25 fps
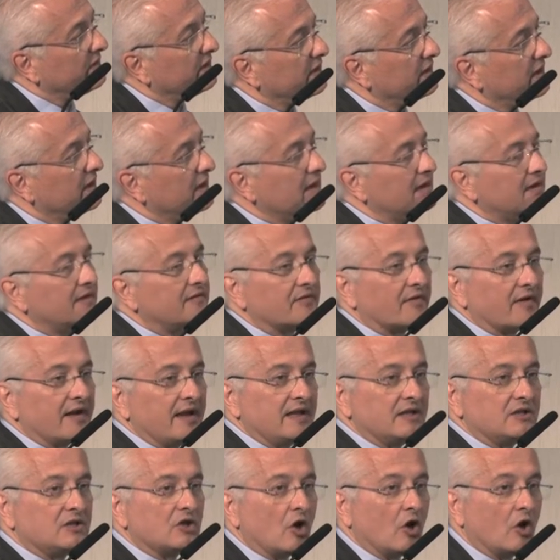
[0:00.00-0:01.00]
the
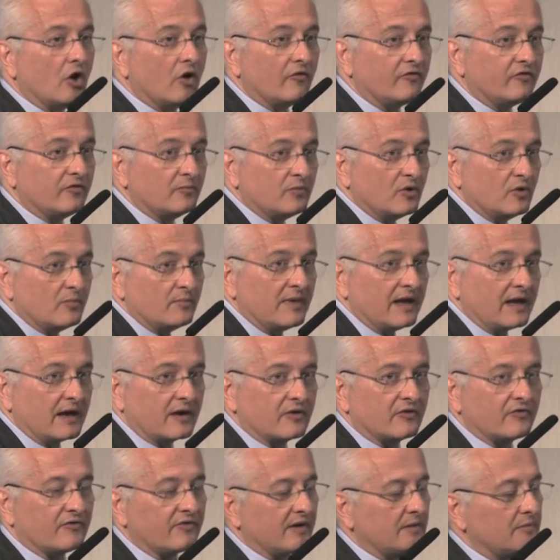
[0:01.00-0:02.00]
grade of bone
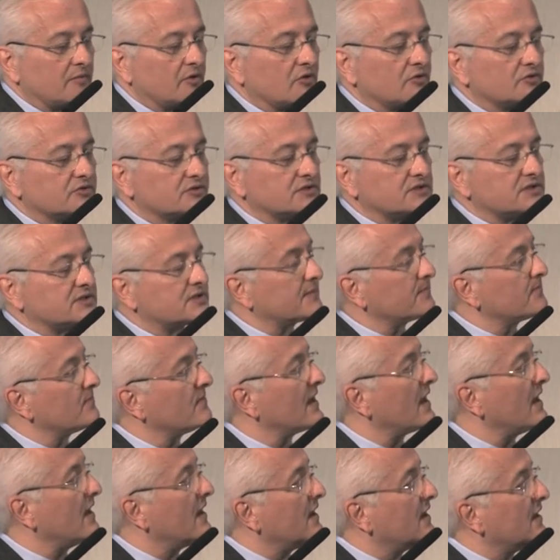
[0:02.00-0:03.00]
marrow fibrosis.
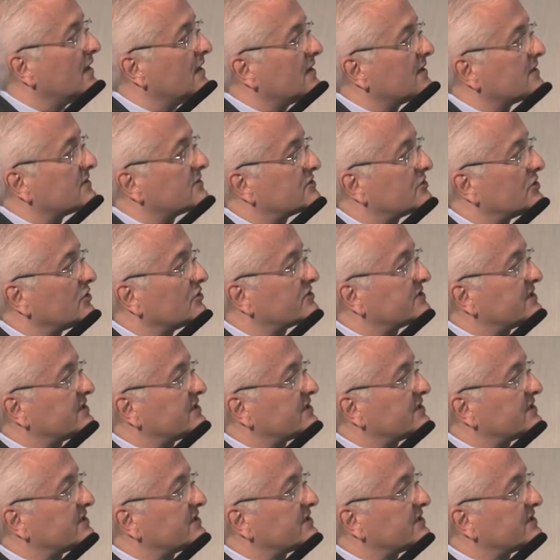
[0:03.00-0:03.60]
So